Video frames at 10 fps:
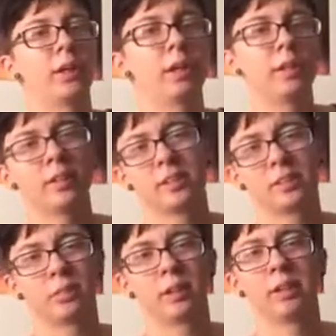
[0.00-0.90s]
and it
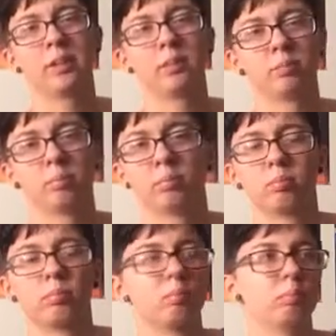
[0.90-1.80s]
doesn't really
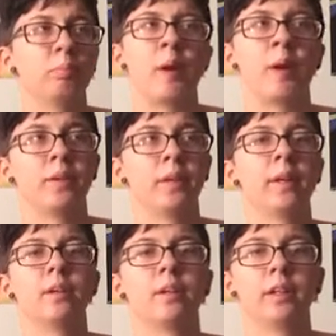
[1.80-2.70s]
bother
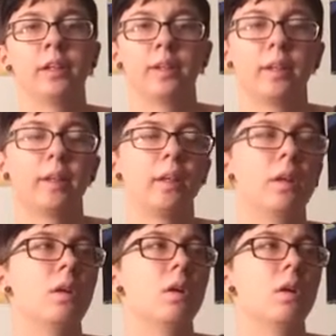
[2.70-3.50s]
it or anything.